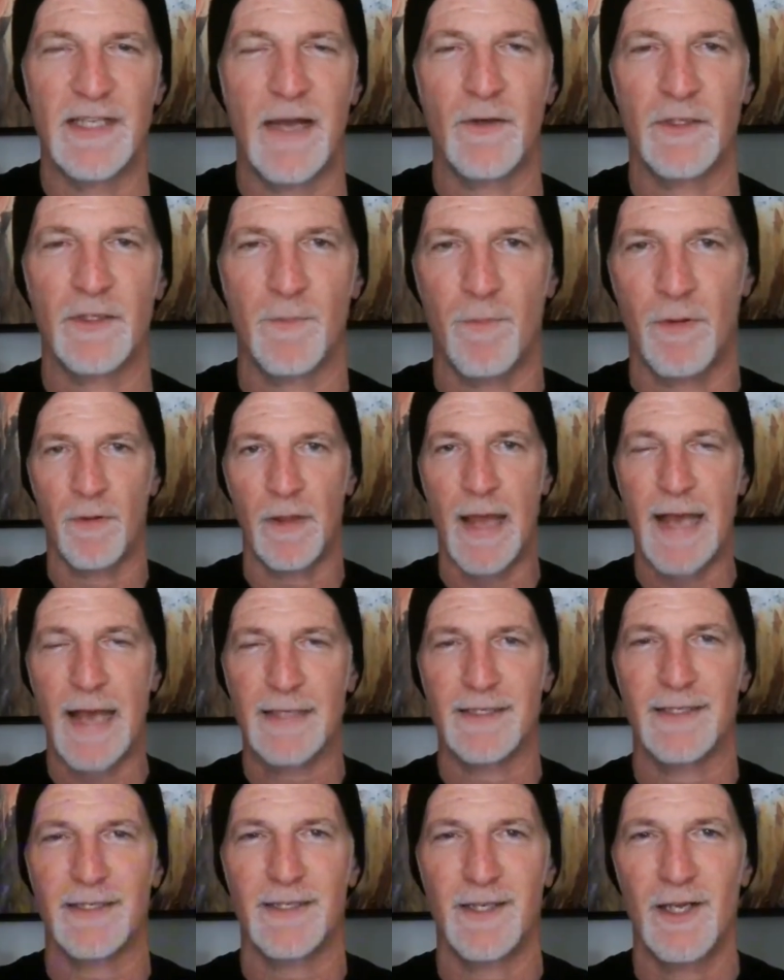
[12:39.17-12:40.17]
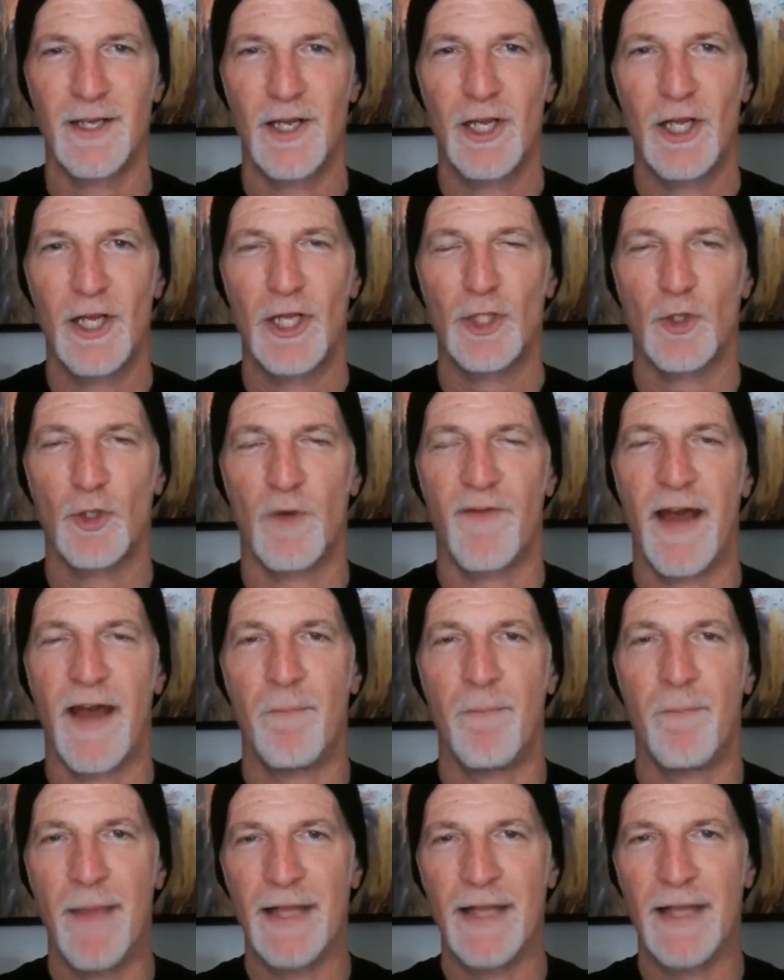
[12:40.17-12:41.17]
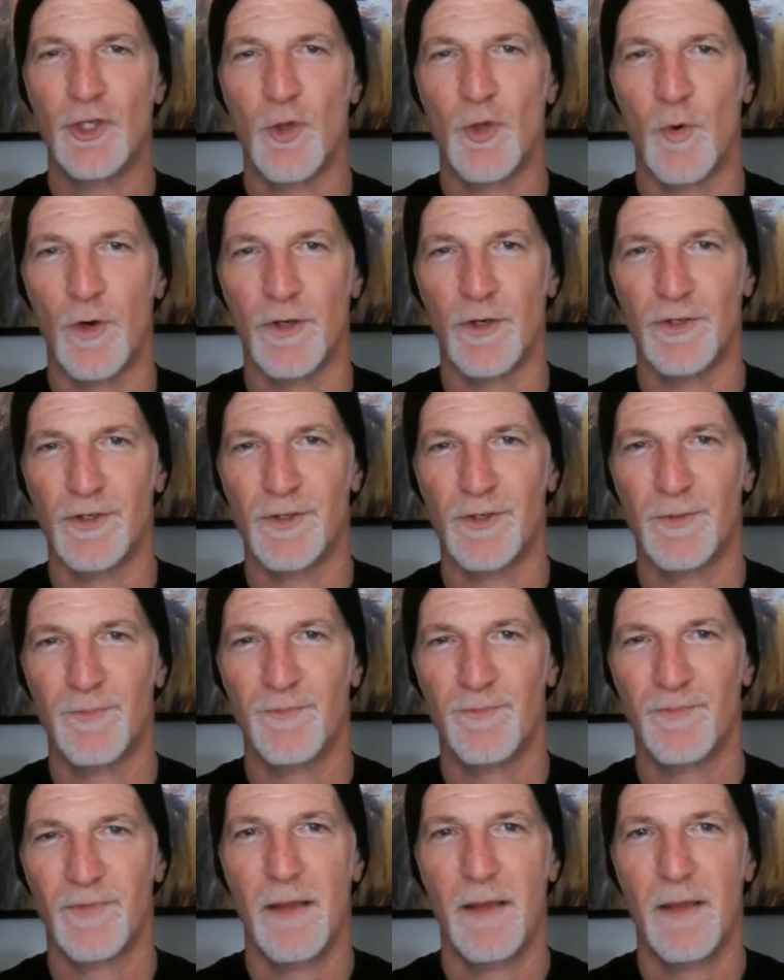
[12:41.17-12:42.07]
I was blessed to have had mentors,